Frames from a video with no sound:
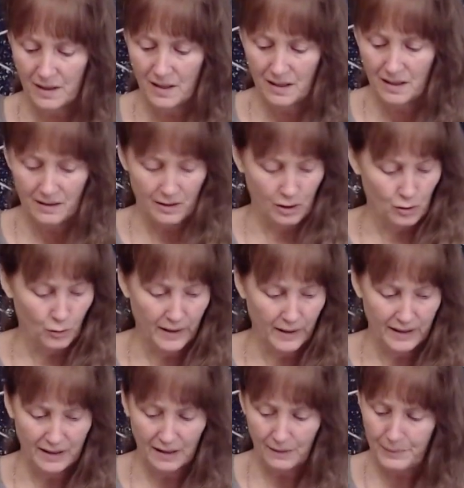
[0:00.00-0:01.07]
The
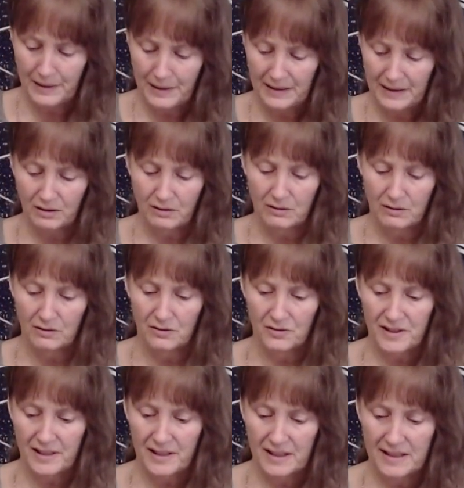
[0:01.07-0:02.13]
Queen of
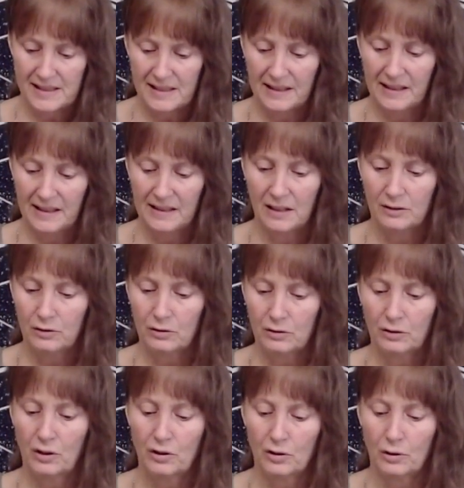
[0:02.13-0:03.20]
Pentacles is sitting under
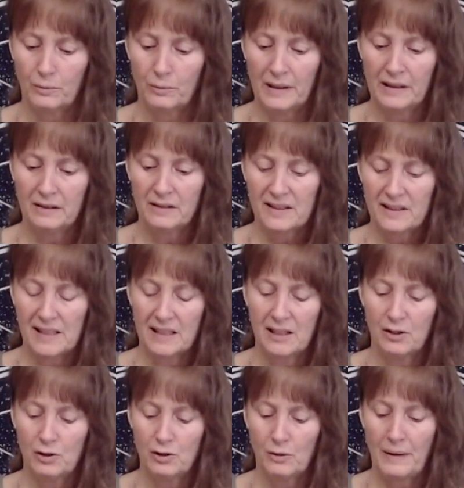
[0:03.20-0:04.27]
the Hermit,
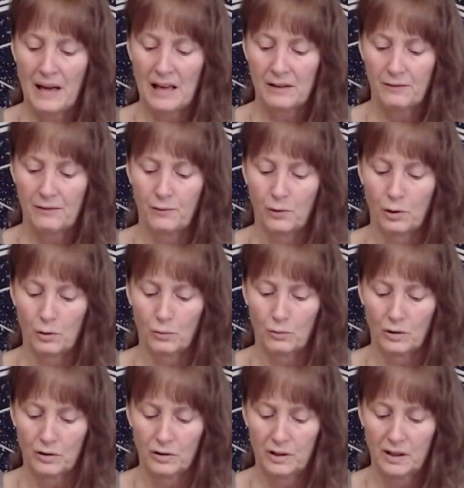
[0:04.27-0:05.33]
seeking your path
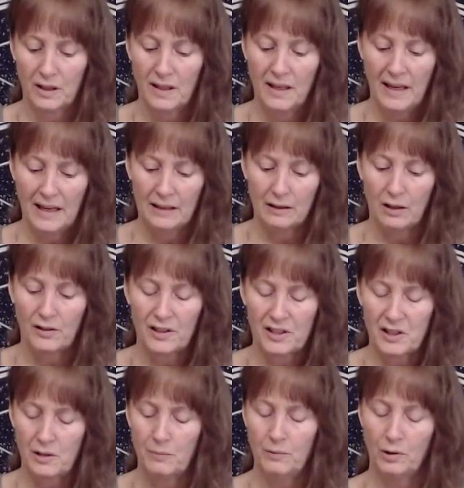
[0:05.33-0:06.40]
forward, and all this
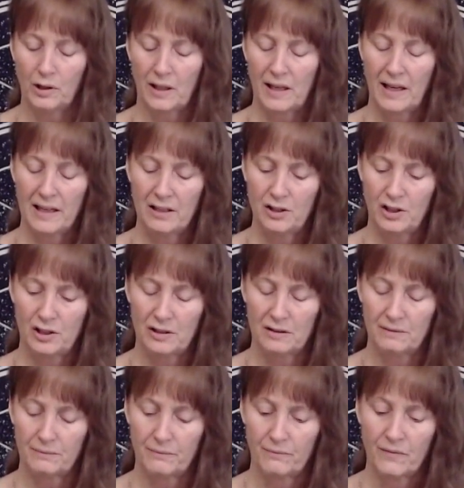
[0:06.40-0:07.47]
communication.